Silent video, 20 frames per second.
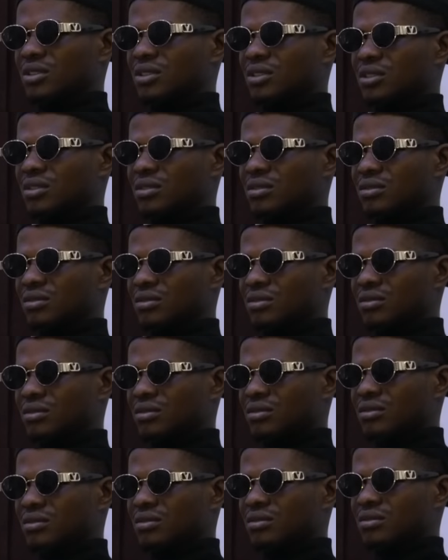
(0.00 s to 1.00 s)
Okay.
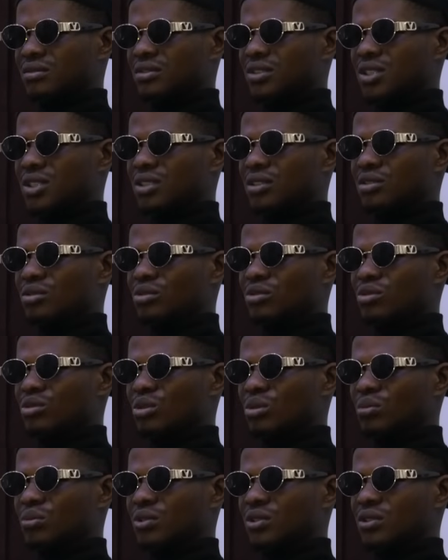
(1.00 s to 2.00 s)
Hmm. Thank you so